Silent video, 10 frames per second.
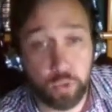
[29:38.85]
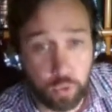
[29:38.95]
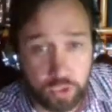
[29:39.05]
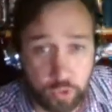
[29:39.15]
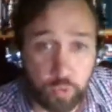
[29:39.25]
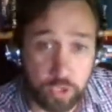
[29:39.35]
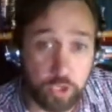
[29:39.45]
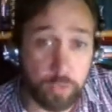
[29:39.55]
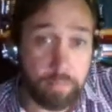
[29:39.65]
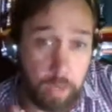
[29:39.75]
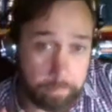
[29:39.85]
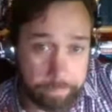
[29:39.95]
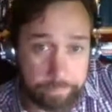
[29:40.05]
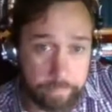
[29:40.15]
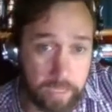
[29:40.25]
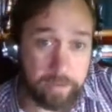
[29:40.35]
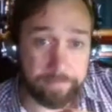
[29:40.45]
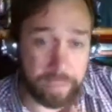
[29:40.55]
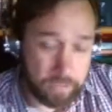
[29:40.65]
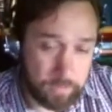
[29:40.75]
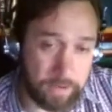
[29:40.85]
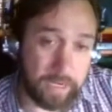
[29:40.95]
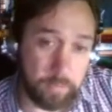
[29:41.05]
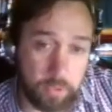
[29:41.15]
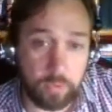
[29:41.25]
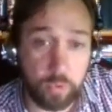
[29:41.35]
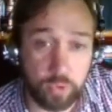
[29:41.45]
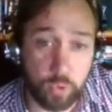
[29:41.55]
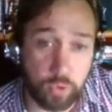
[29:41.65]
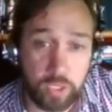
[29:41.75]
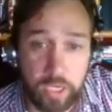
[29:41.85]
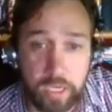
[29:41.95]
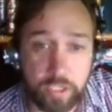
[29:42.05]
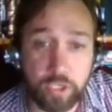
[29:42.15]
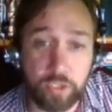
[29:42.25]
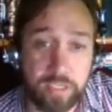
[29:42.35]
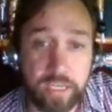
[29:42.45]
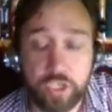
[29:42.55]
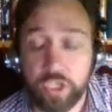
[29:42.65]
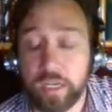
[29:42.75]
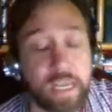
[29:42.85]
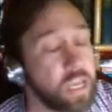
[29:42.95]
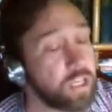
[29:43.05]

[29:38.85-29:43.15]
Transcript: Talk to your mum, if that's available, or talk to your teacher.